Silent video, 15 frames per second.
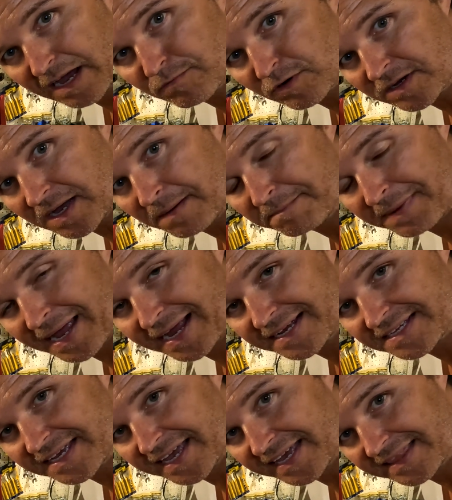I will come
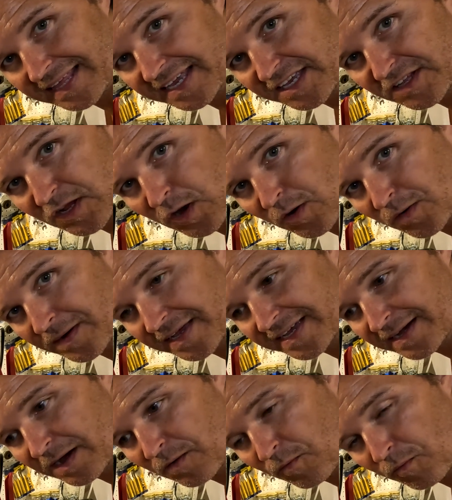back and let you know
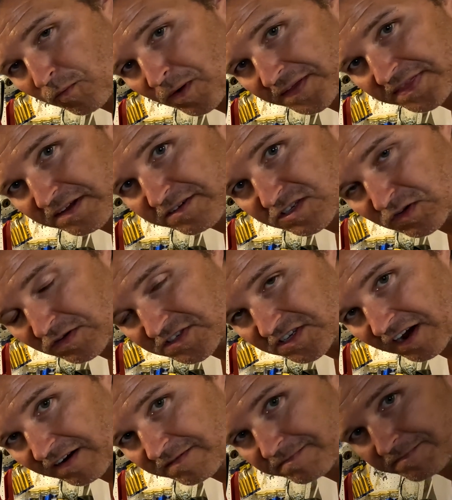what the results
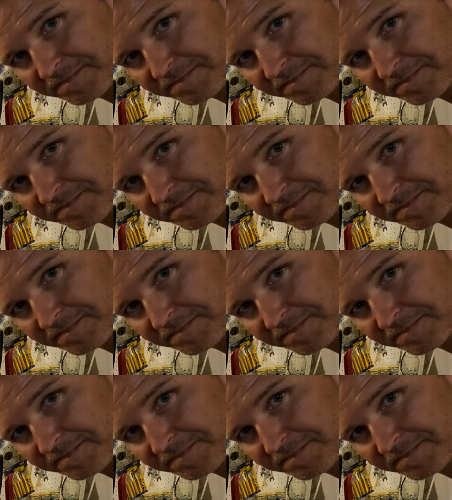are.